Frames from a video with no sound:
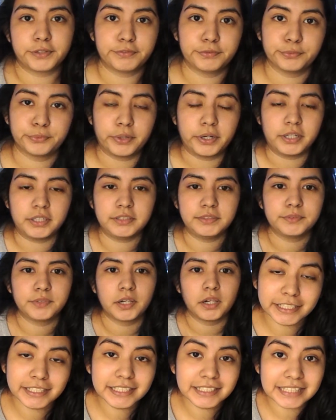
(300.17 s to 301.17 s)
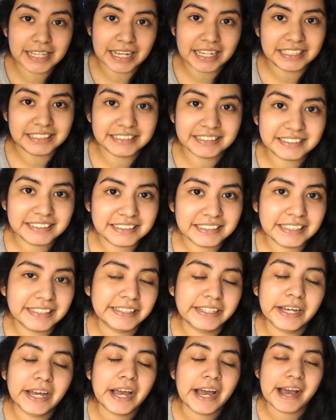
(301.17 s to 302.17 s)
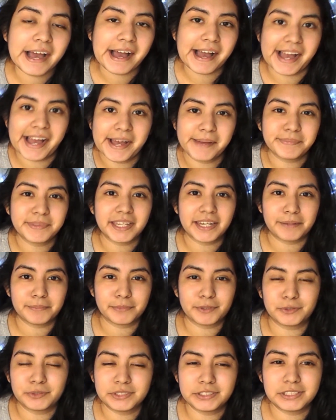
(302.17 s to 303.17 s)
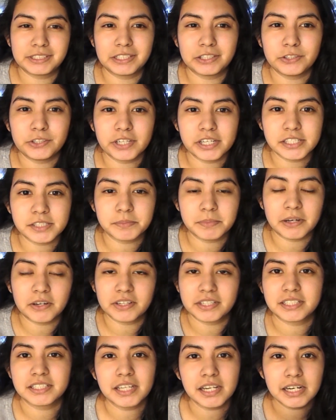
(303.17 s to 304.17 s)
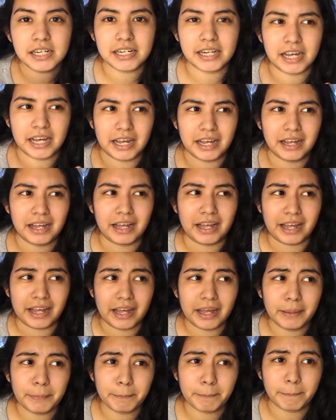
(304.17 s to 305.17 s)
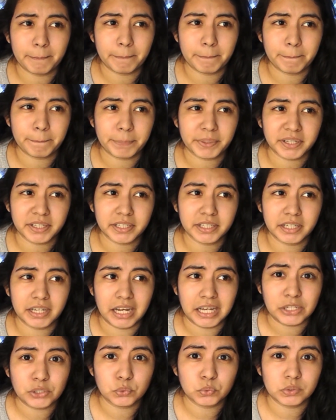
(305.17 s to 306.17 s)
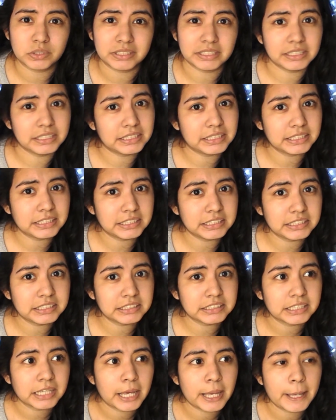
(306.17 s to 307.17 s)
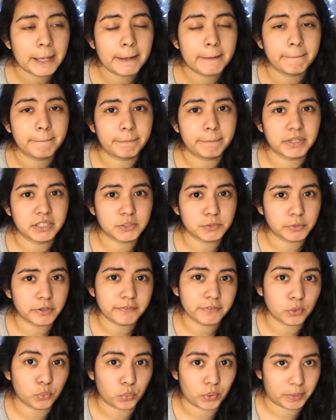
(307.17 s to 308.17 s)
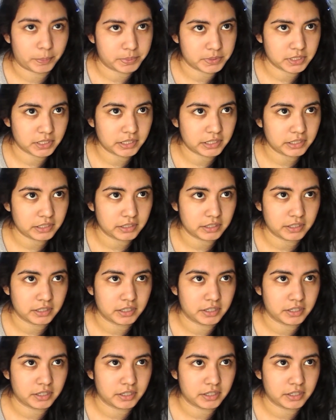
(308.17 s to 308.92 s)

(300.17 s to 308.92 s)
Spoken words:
if you want. Then the last app that I'm going to tell you guys about, it's not an app. I don't think it is, but it's more of a website.